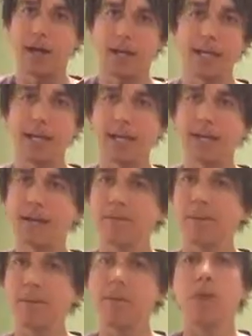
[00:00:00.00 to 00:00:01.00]
key,
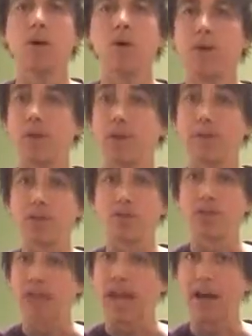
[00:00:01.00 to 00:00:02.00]
or the only major
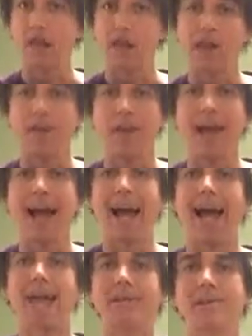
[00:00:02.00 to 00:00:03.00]
scale, that
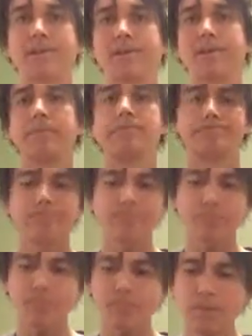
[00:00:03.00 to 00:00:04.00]
has
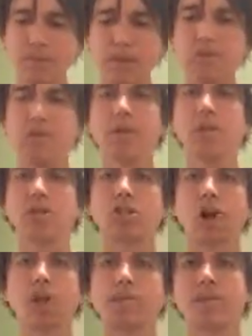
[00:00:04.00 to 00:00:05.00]
0
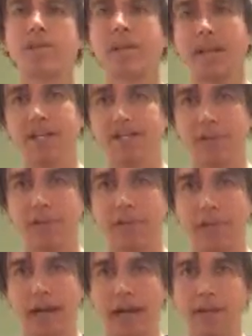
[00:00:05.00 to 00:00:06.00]
sharps and 0
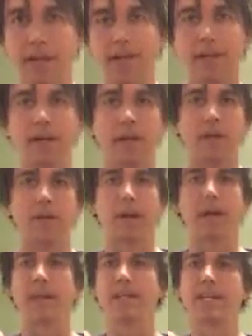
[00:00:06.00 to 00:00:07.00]
flats.
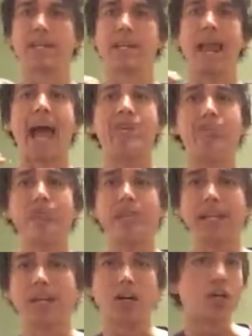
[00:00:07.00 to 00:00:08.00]
Okay, it's
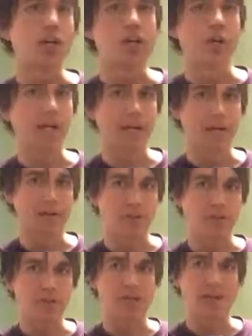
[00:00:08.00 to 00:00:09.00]
naturally occurring
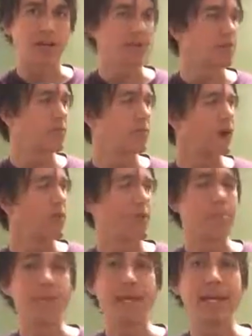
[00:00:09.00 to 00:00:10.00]
just because of where the
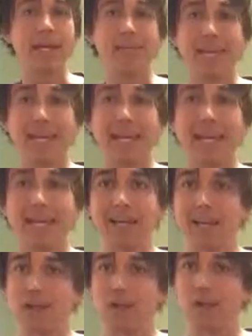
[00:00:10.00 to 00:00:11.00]
B and the E
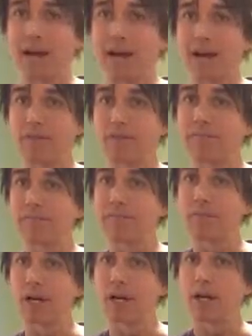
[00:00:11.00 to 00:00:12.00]
that don't have
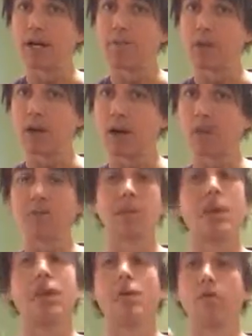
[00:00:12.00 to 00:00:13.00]
sharps,
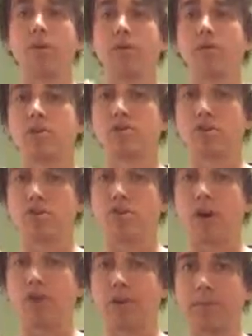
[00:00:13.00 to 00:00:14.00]
where those notes
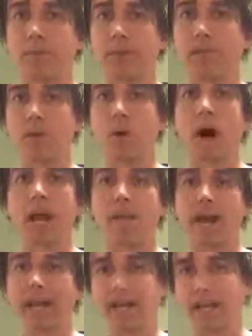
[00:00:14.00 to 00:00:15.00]
fall into place, you
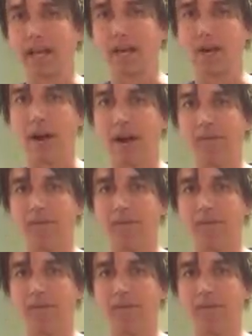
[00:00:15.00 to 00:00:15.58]
automatically get your half